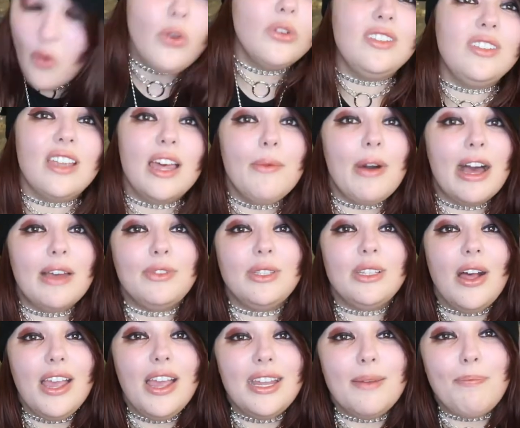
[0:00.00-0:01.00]
Also, I've
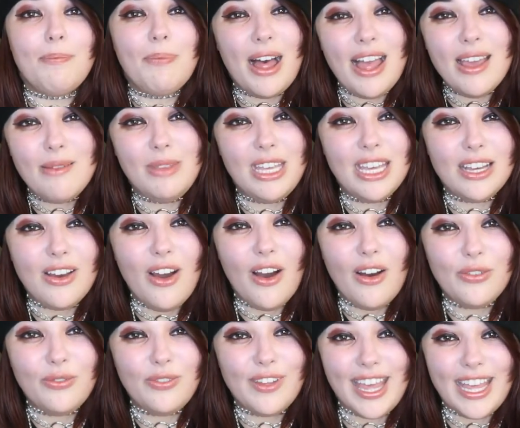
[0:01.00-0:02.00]
started a buy me a
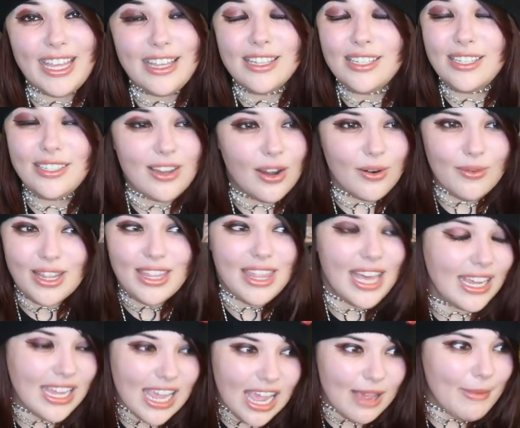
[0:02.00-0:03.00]
coffee. Sorry,
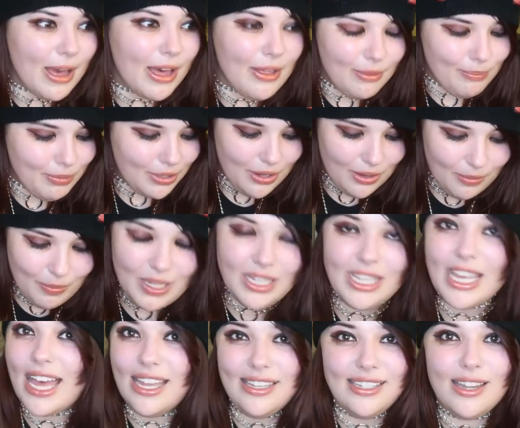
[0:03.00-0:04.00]
that came out of the blue, but
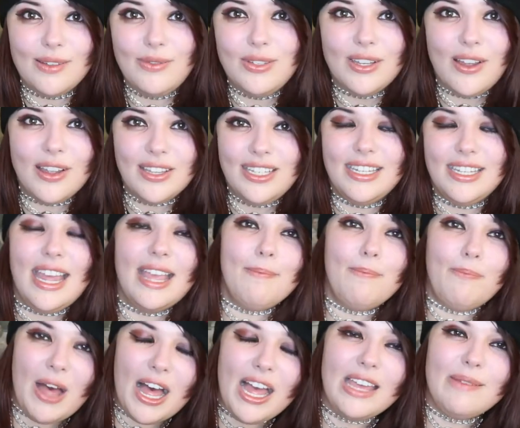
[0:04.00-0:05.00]
yes, I've started a
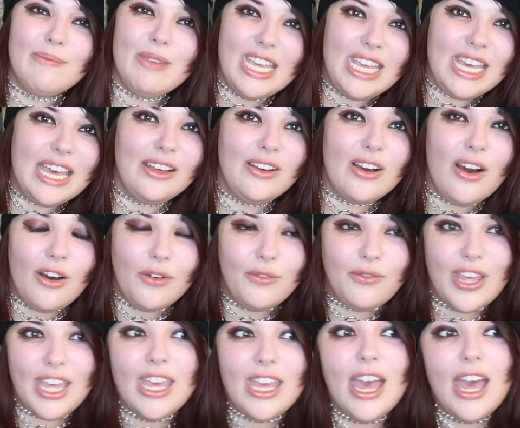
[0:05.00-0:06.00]
buy me a
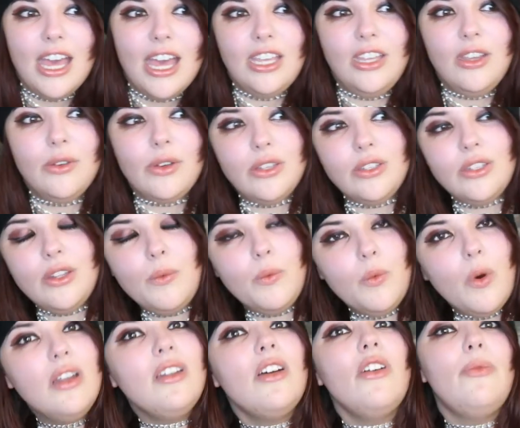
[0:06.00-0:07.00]
coffee. You can do
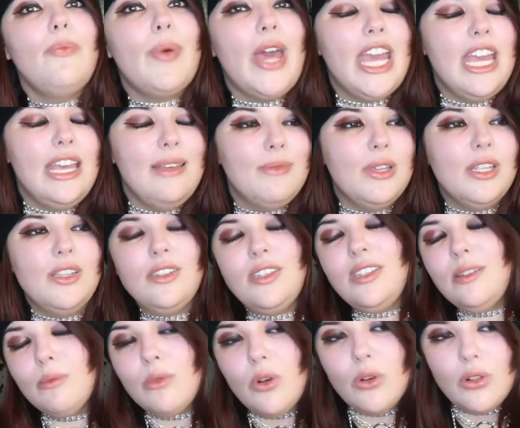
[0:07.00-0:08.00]
one-off payments,
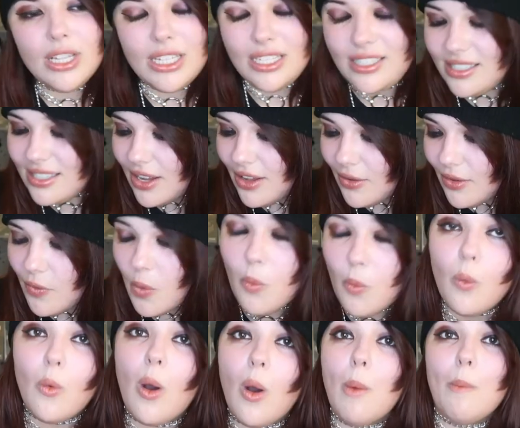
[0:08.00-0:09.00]
smallest of
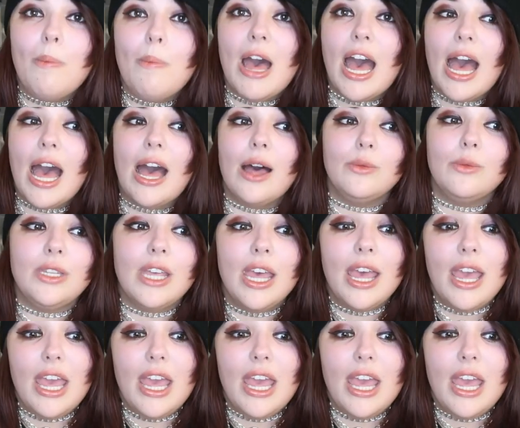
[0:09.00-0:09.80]
£1.